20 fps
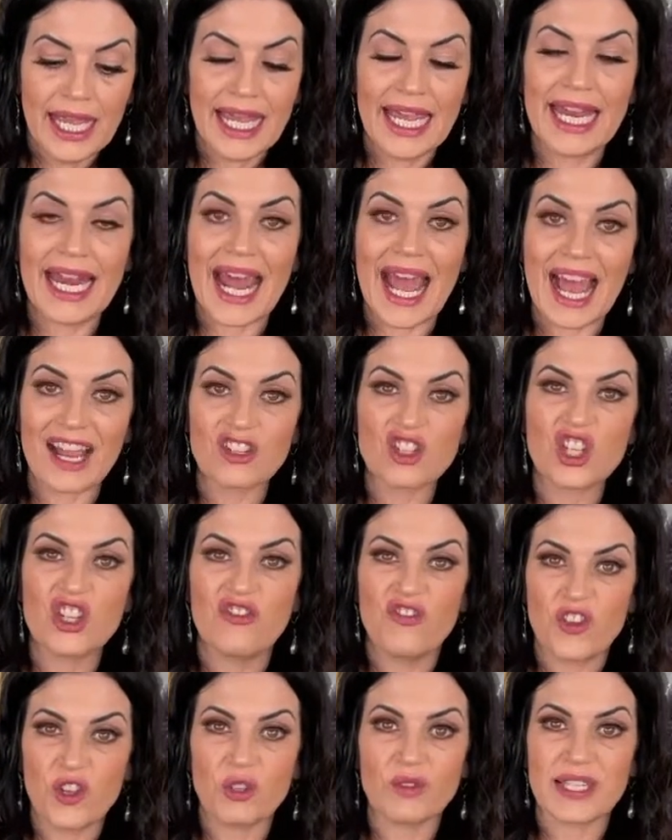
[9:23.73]
it actually
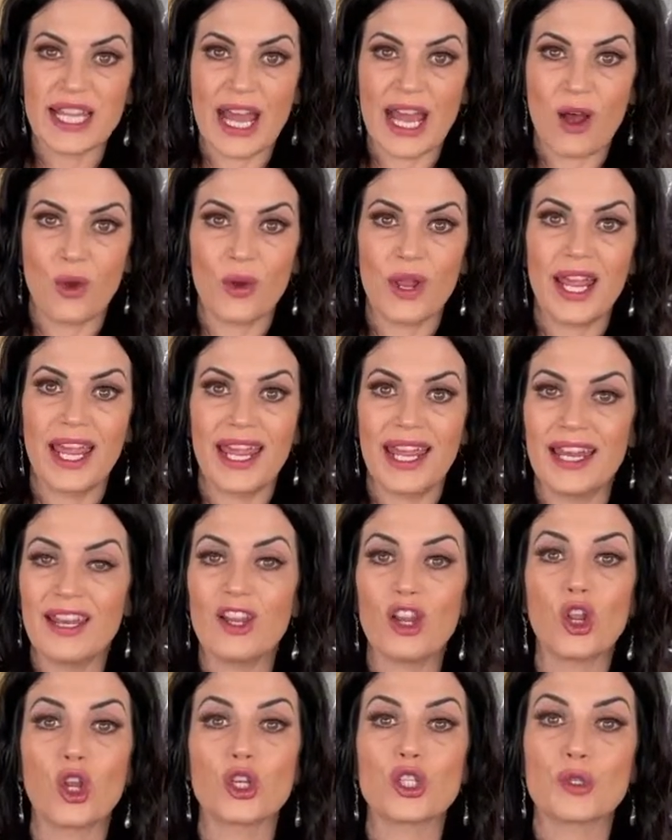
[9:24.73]
fills out and
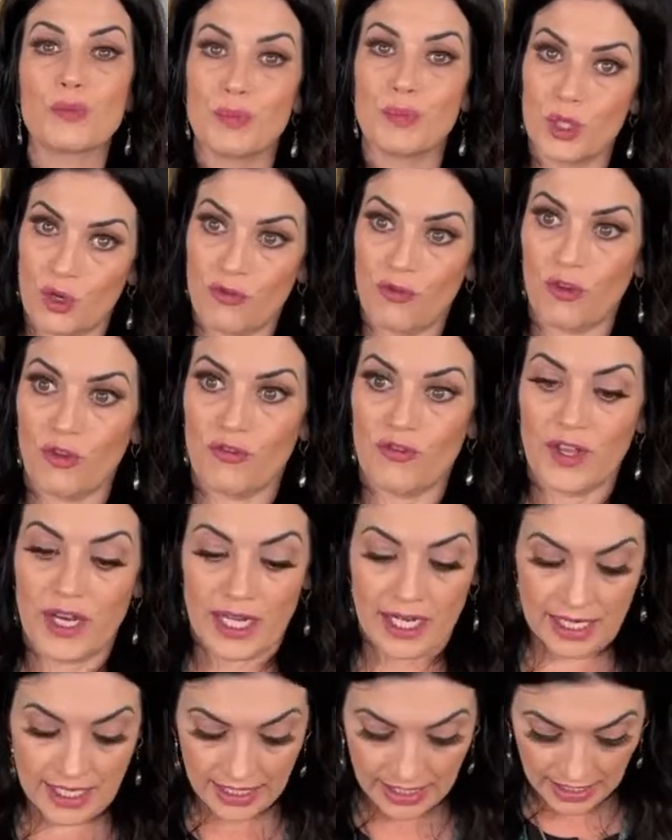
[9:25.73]
looks beautiful
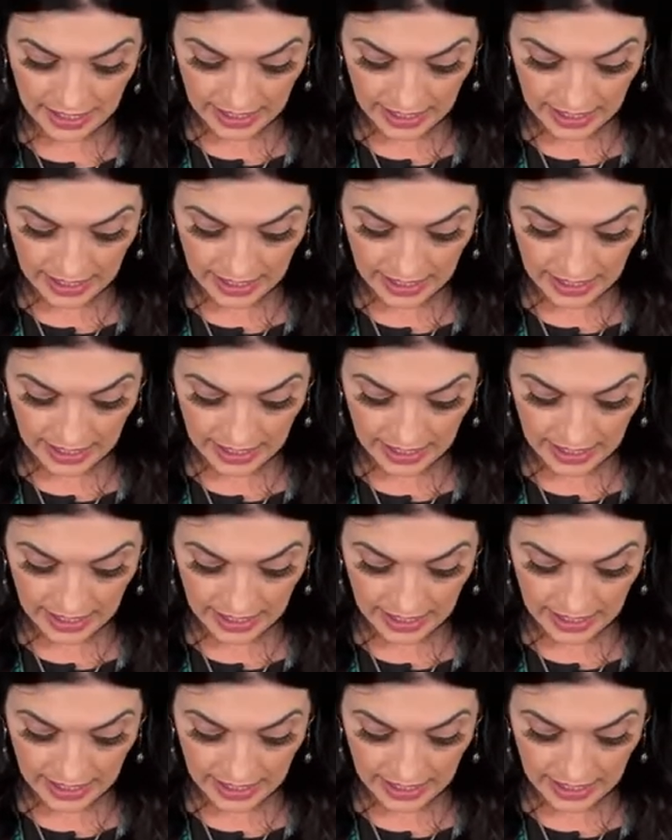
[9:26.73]
fitted.